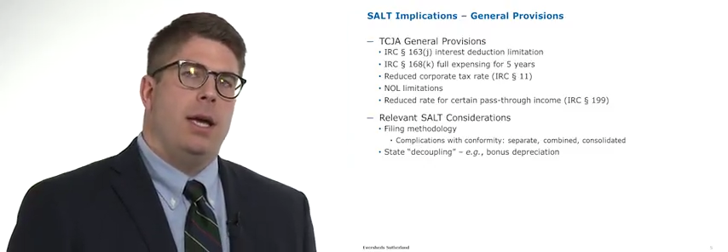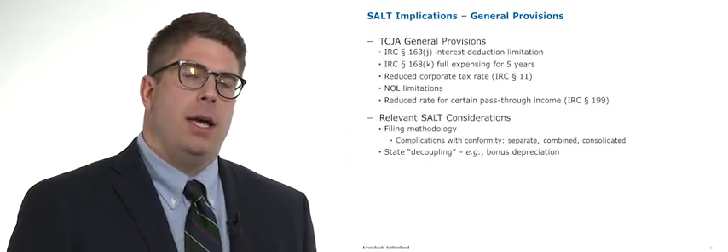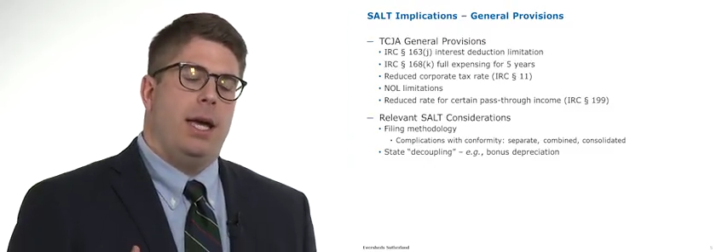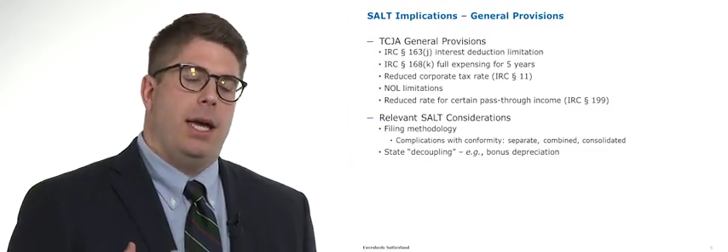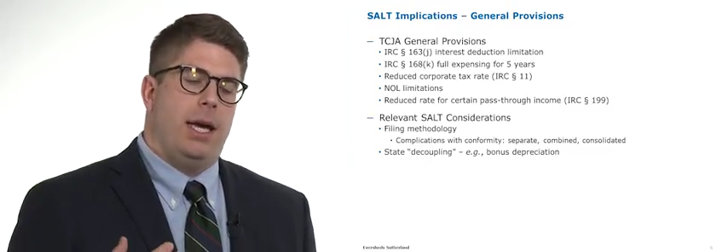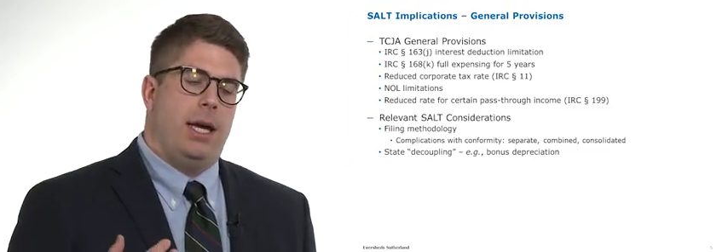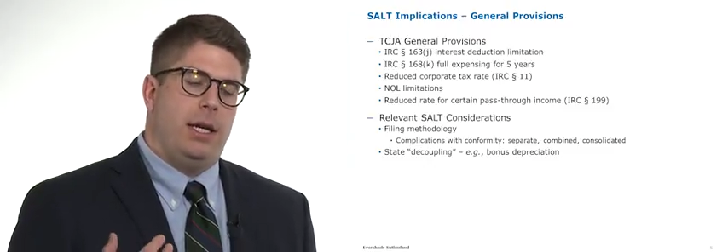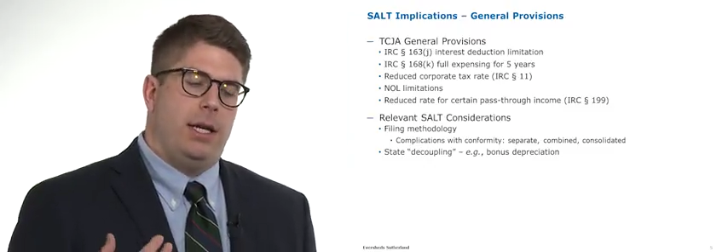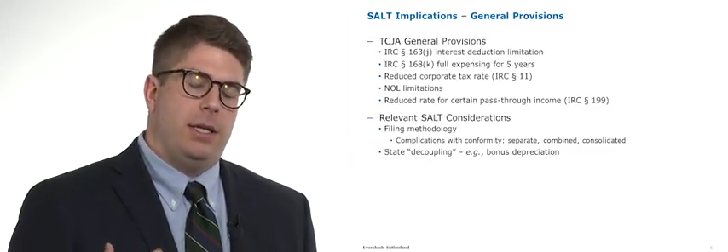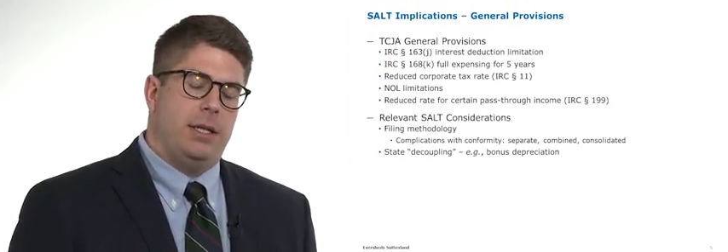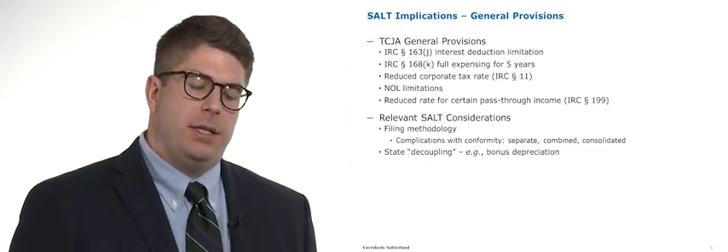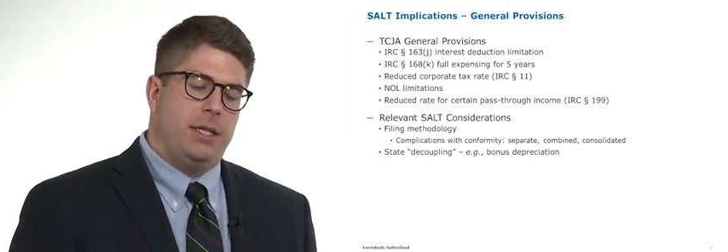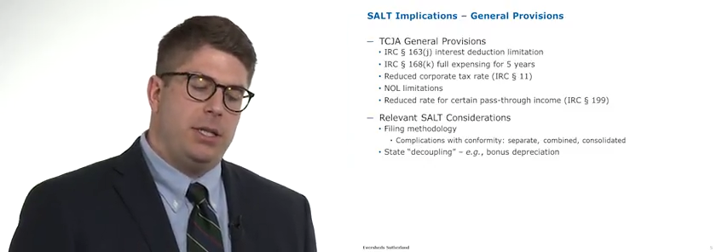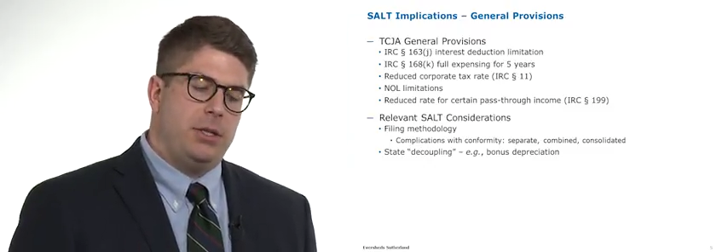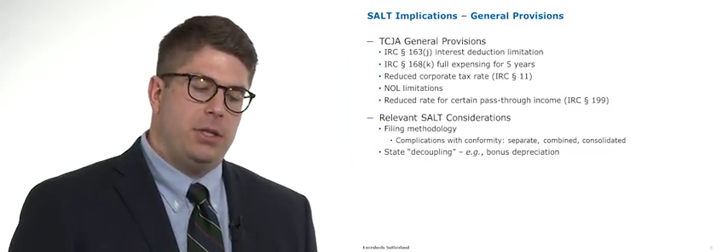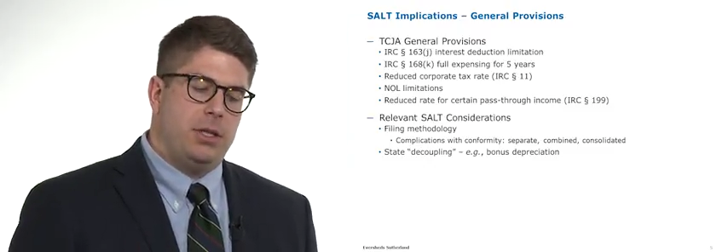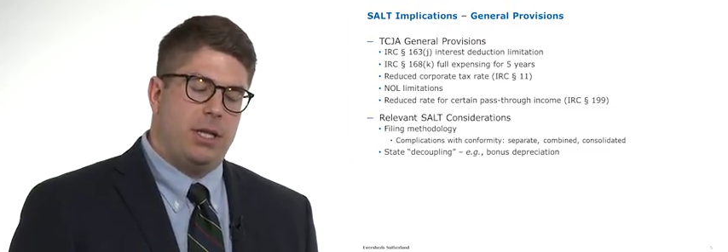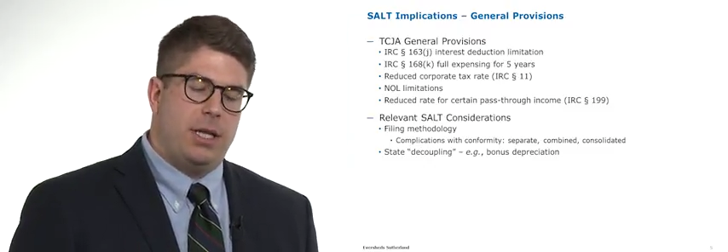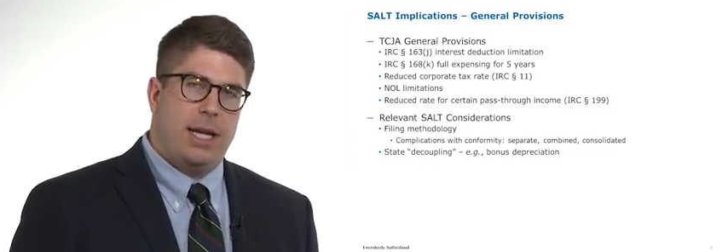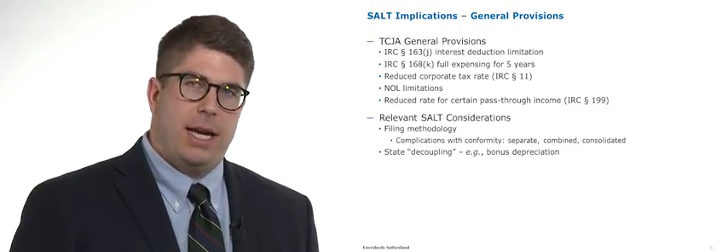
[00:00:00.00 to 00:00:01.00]
And in
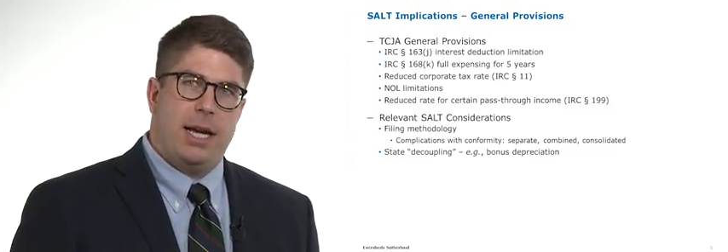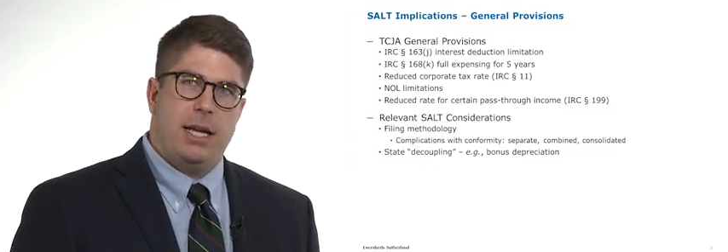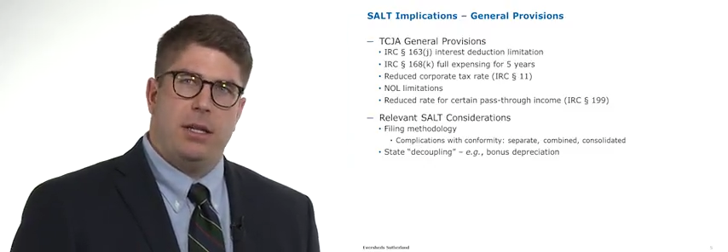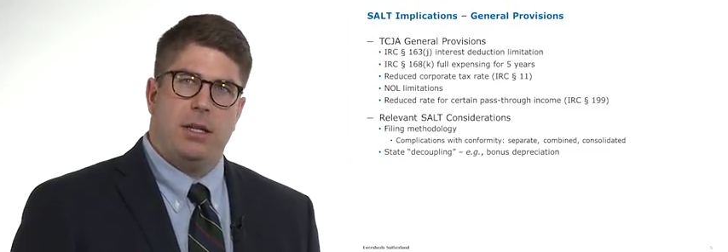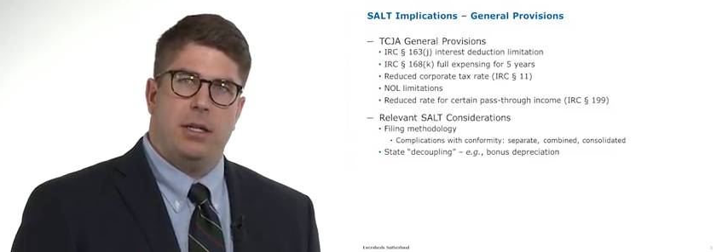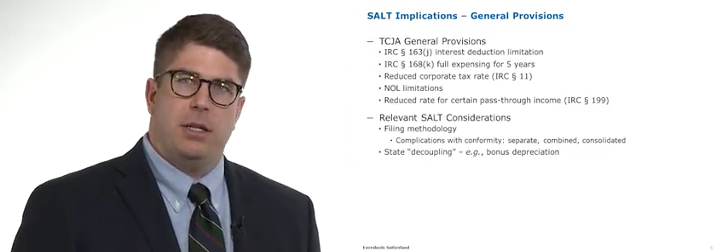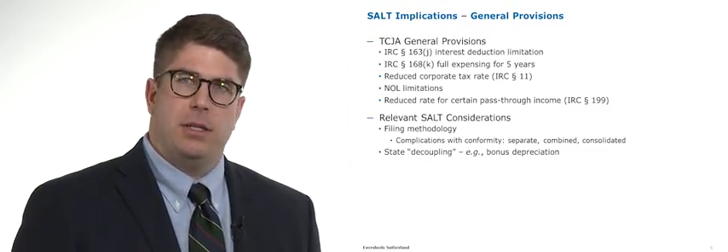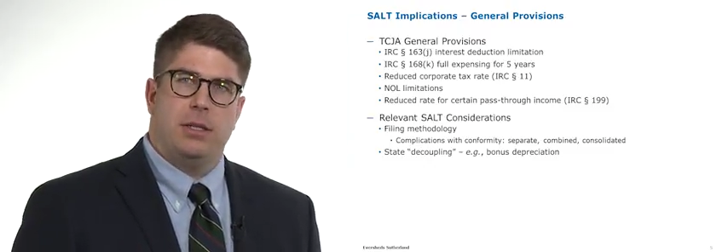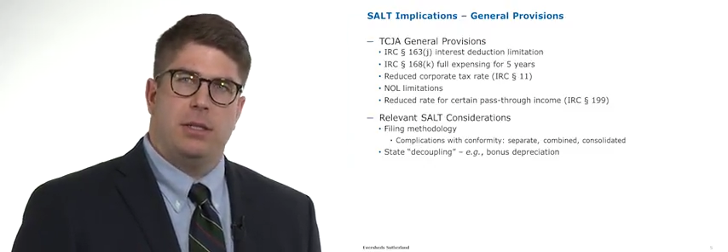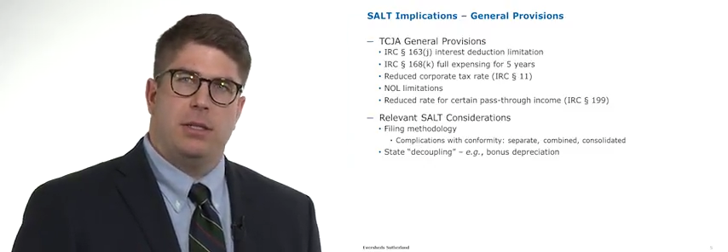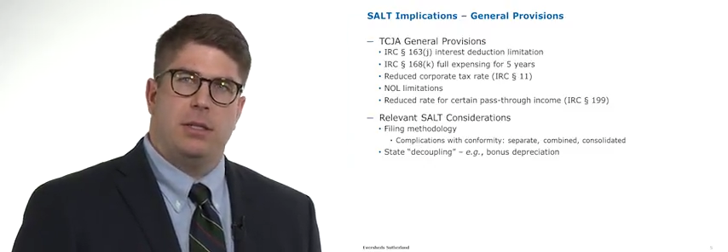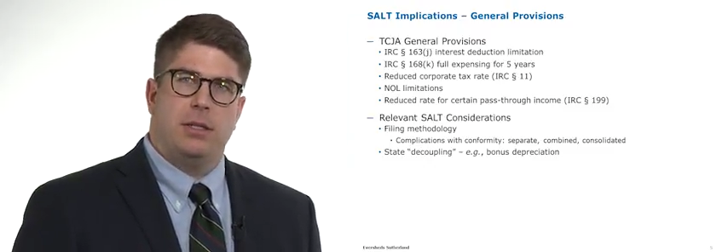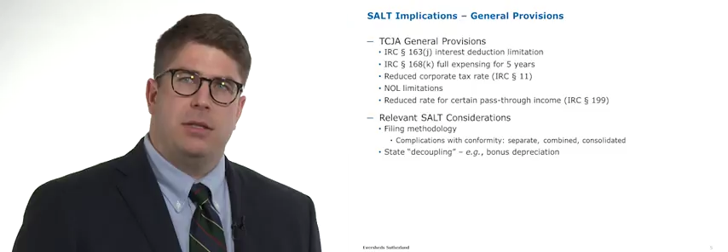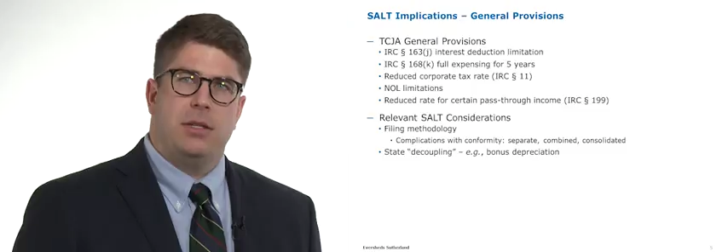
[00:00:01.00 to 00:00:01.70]
addition to that, there's